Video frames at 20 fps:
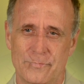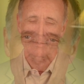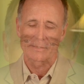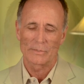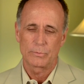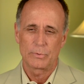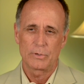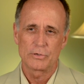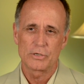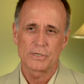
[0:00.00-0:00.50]

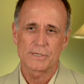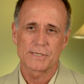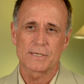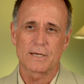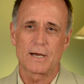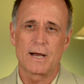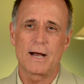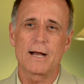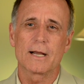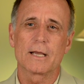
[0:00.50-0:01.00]
So we don't just
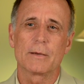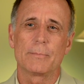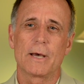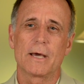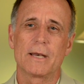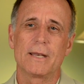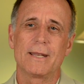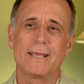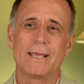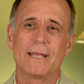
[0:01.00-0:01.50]
talk
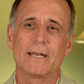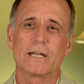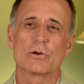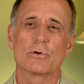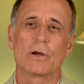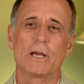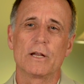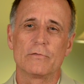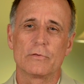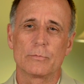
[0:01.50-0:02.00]
about an
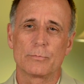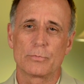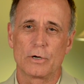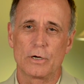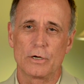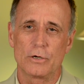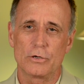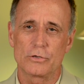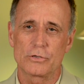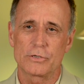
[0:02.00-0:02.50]
integrative
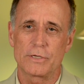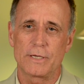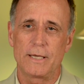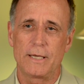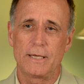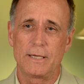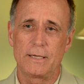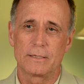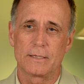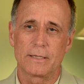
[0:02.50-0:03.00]
approach to
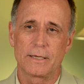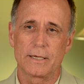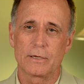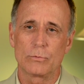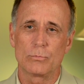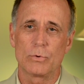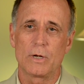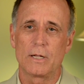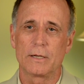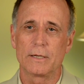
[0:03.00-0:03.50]
healing
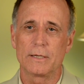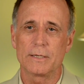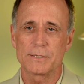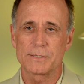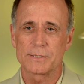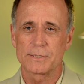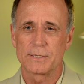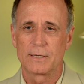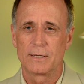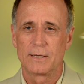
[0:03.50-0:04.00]
and
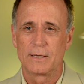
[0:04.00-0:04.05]
wellness.